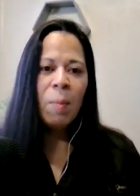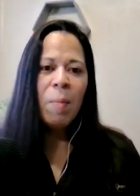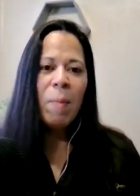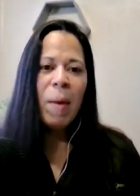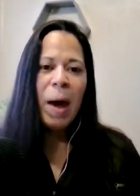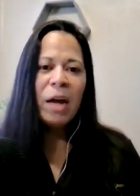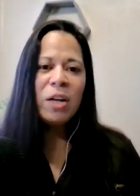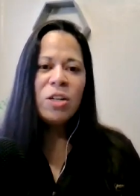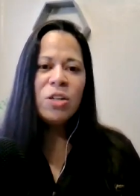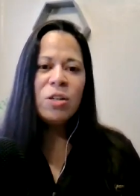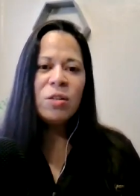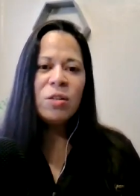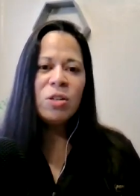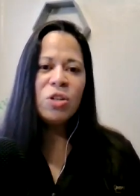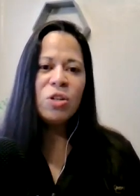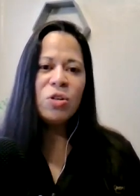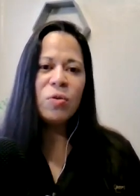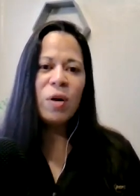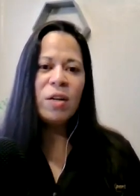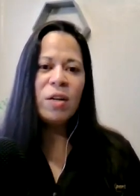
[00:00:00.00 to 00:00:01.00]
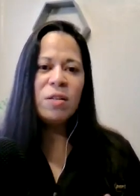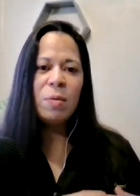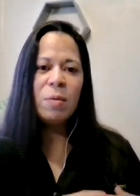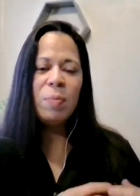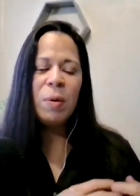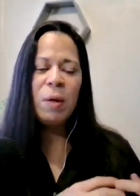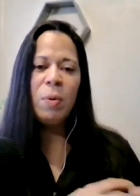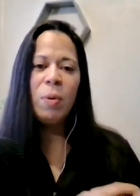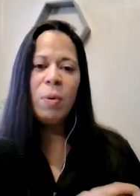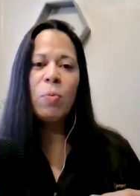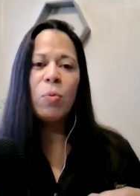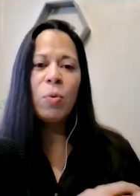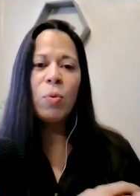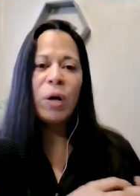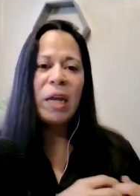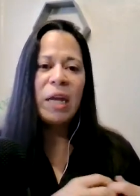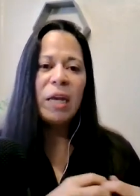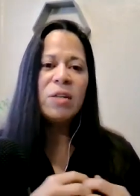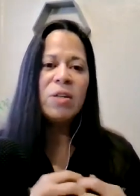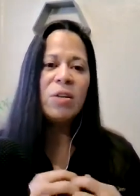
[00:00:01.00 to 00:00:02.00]
imagine the stress that people
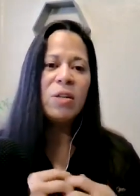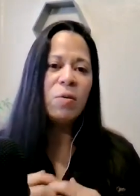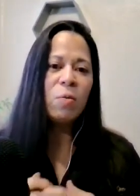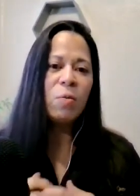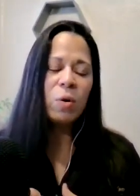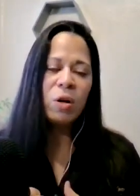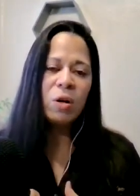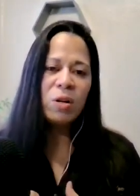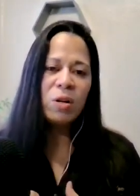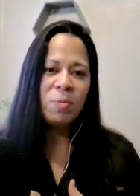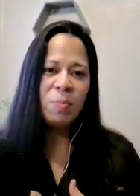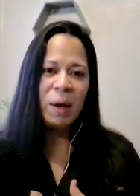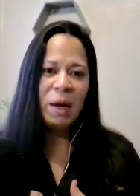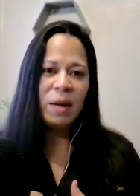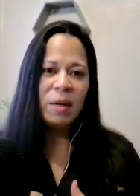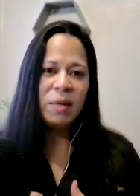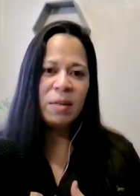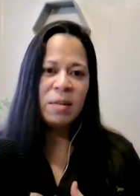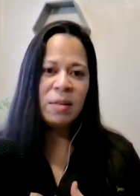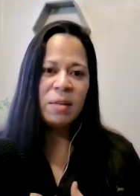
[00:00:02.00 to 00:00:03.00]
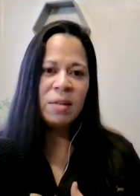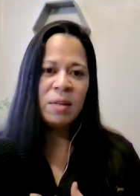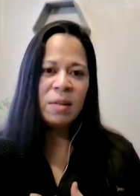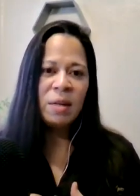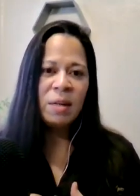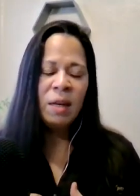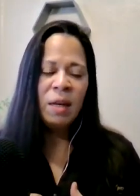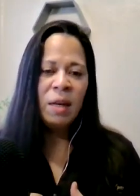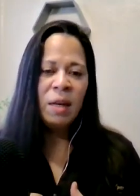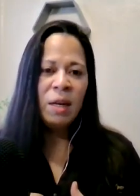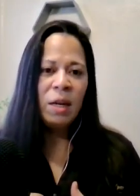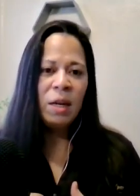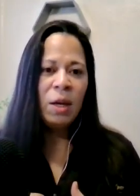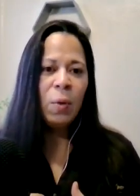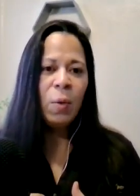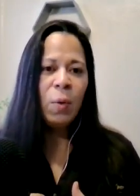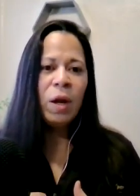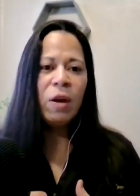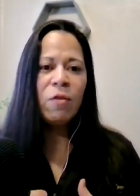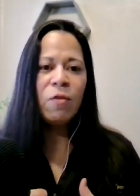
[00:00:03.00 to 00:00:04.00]
bring into the workspace.
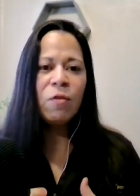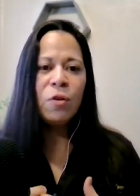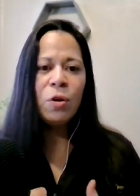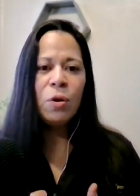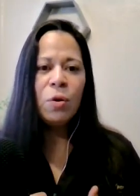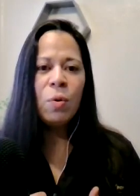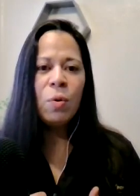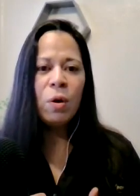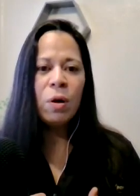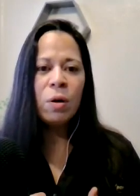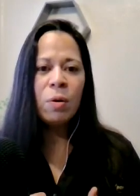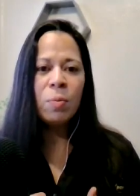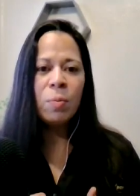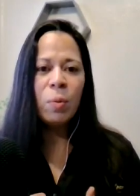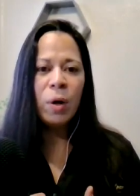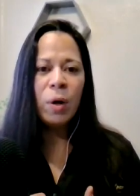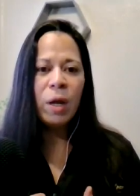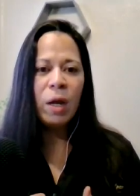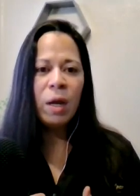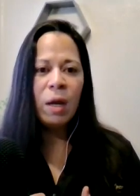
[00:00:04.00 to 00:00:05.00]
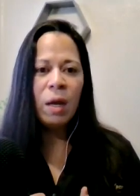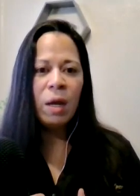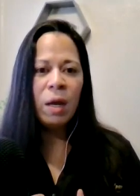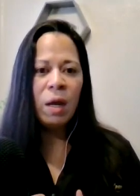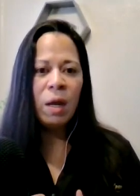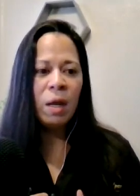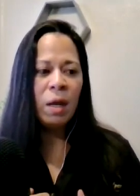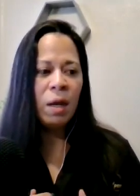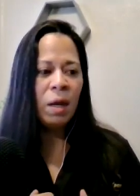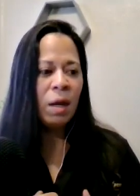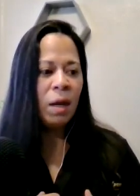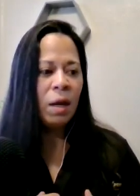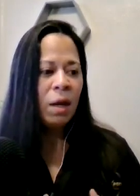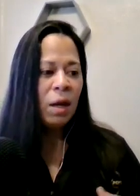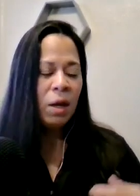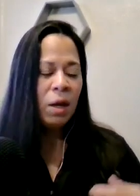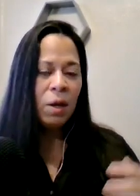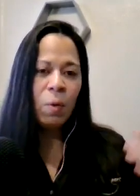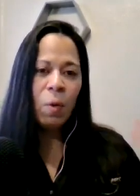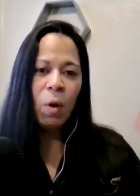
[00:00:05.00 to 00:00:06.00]
If you are bringing in,
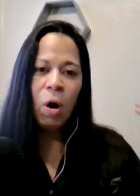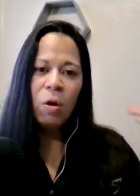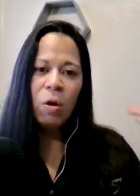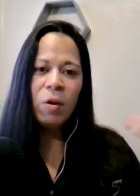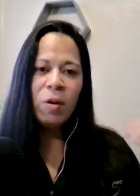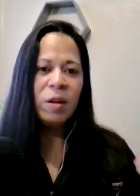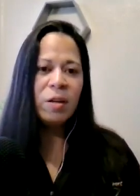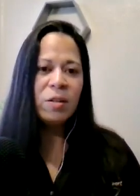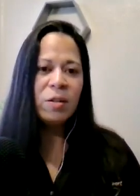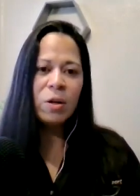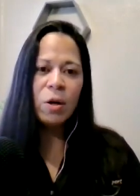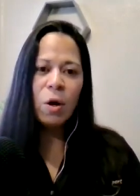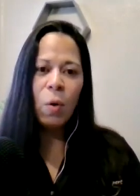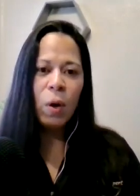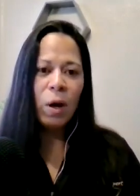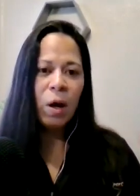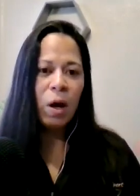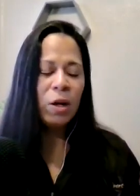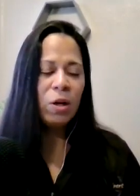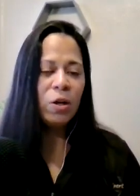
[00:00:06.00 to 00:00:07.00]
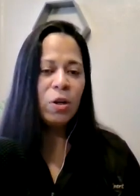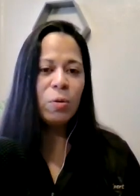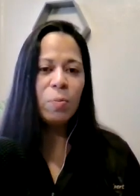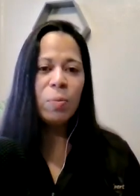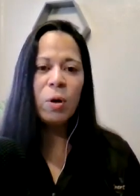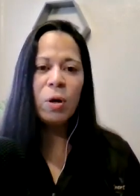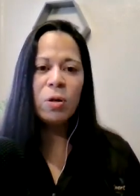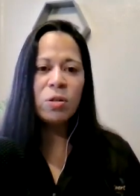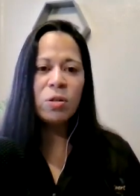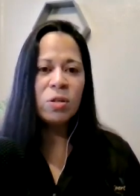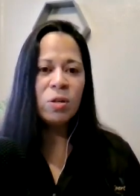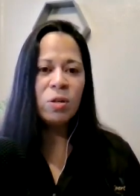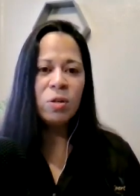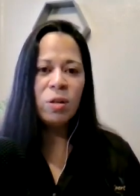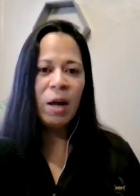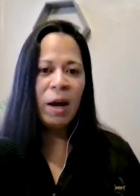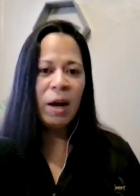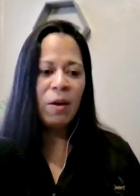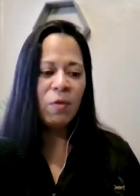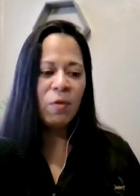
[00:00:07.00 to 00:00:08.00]
all the things that are going on in your
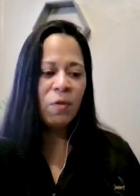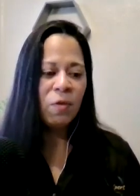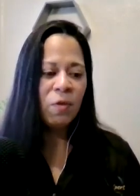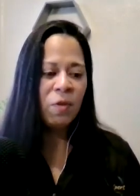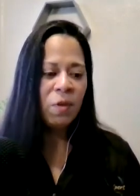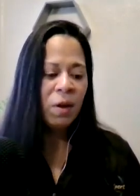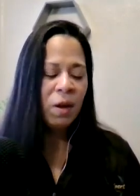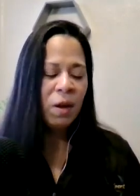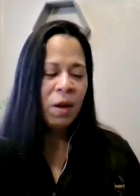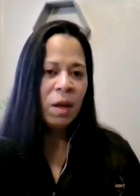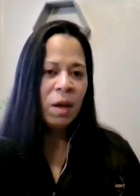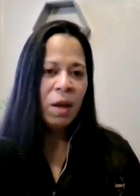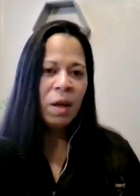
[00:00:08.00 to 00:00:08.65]
personal life,